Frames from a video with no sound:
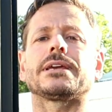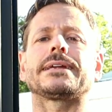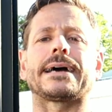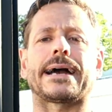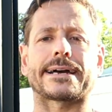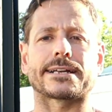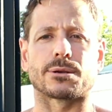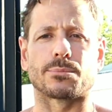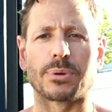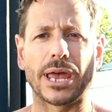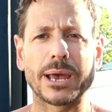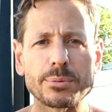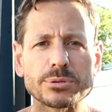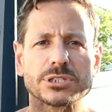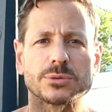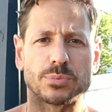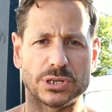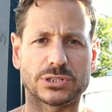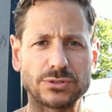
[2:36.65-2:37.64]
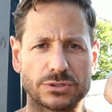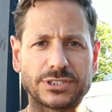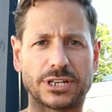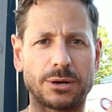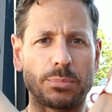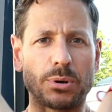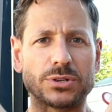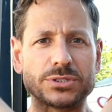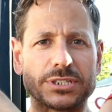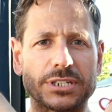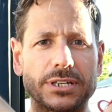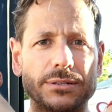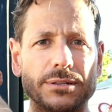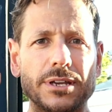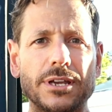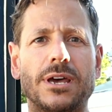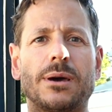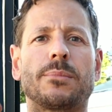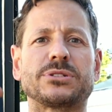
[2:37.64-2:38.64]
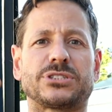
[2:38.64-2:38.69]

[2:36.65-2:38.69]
You're not going to be able to bring those elbows in,